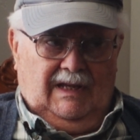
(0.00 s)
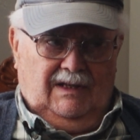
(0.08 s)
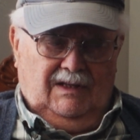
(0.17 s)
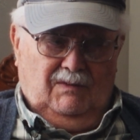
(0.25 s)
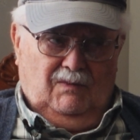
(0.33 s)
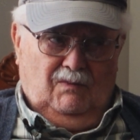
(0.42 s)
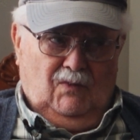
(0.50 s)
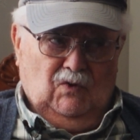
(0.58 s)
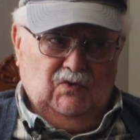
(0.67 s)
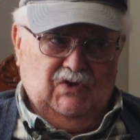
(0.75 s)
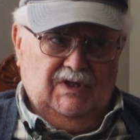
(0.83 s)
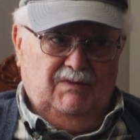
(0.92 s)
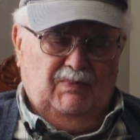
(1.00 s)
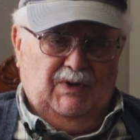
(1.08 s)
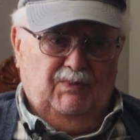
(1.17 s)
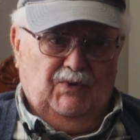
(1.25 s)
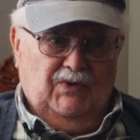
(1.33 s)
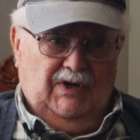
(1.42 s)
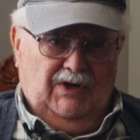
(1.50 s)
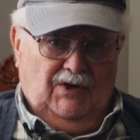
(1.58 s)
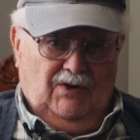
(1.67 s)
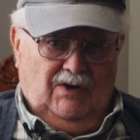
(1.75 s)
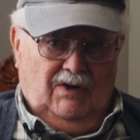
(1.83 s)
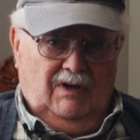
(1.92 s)
And most of the people
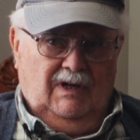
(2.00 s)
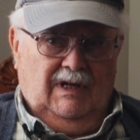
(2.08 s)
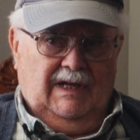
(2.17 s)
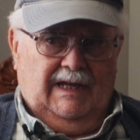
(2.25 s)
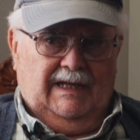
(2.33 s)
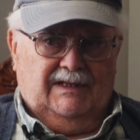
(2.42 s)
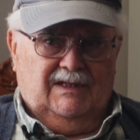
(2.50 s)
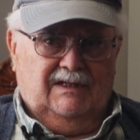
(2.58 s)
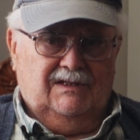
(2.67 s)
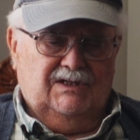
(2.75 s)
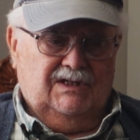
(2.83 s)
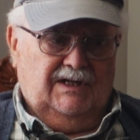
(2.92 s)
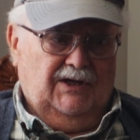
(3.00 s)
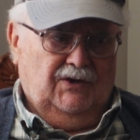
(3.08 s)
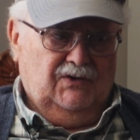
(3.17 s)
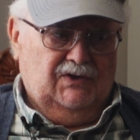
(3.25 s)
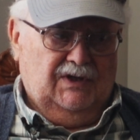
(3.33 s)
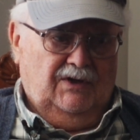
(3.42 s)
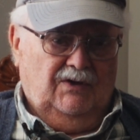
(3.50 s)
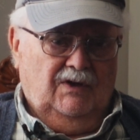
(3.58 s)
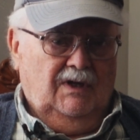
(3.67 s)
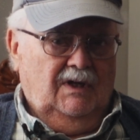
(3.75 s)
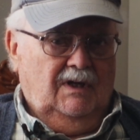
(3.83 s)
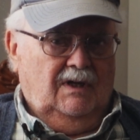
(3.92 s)
here at this care
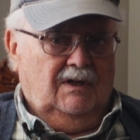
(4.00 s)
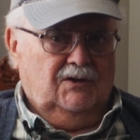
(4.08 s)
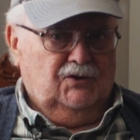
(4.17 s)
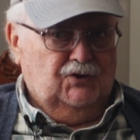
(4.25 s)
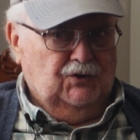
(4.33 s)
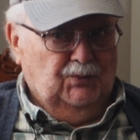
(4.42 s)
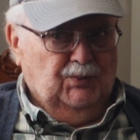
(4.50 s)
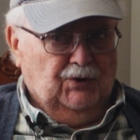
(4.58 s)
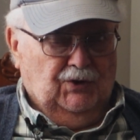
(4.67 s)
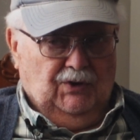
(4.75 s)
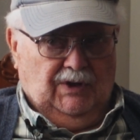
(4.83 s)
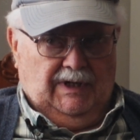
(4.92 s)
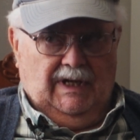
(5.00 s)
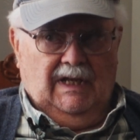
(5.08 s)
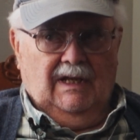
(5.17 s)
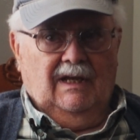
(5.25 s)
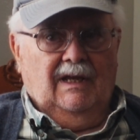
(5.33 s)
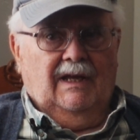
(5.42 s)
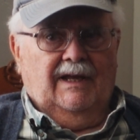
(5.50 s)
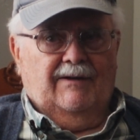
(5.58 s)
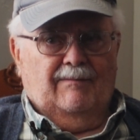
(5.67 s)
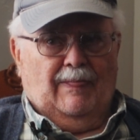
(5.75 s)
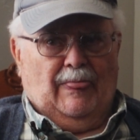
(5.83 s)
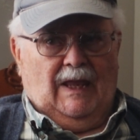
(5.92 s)
center are super good,
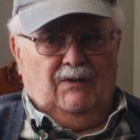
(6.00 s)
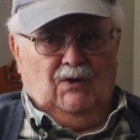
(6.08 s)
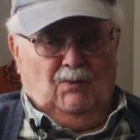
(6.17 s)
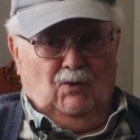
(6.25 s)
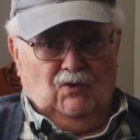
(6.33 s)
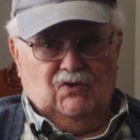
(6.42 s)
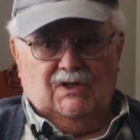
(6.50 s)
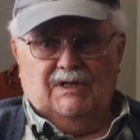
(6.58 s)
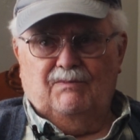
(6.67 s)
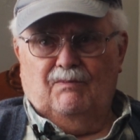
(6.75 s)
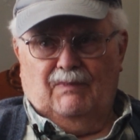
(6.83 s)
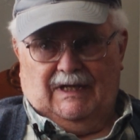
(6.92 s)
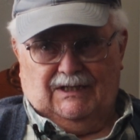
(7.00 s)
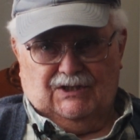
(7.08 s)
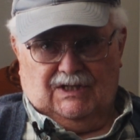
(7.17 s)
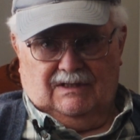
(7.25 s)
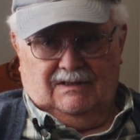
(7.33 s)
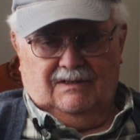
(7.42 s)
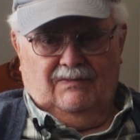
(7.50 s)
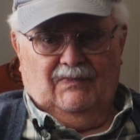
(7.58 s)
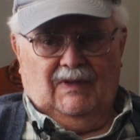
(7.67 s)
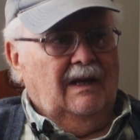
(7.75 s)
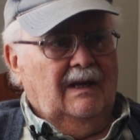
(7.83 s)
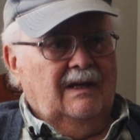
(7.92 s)
and they're mostly Mexican.
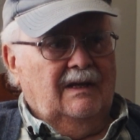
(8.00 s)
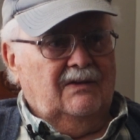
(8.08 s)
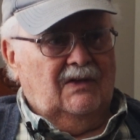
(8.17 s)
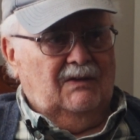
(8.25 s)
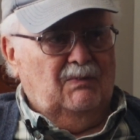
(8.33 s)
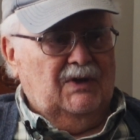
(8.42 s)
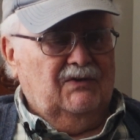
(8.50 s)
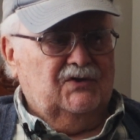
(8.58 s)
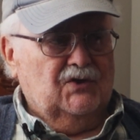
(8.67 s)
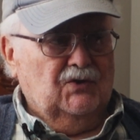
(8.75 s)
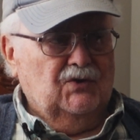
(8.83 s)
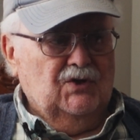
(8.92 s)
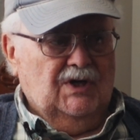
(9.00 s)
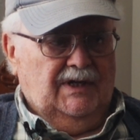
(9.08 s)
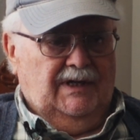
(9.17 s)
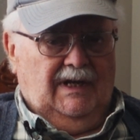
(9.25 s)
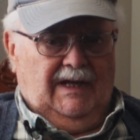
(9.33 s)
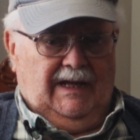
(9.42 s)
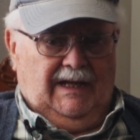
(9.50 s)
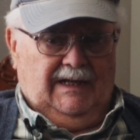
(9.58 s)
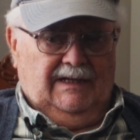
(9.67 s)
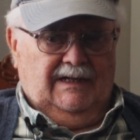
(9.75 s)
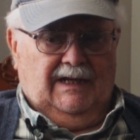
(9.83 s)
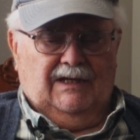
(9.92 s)
They've been so good
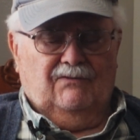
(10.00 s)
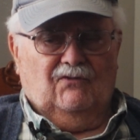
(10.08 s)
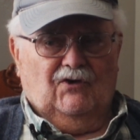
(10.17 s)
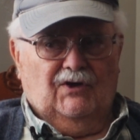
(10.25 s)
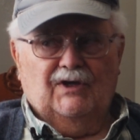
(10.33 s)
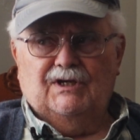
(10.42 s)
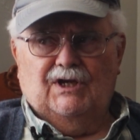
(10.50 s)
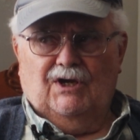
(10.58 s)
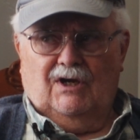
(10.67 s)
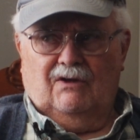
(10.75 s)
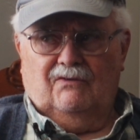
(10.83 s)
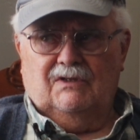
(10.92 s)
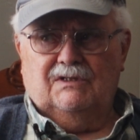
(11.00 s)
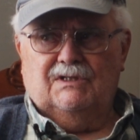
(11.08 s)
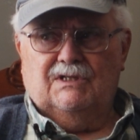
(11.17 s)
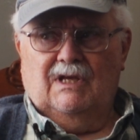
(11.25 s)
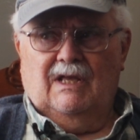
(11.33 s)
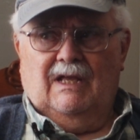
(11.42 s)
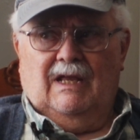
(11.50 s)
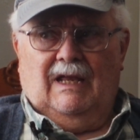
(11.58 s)
and taken very good care of us.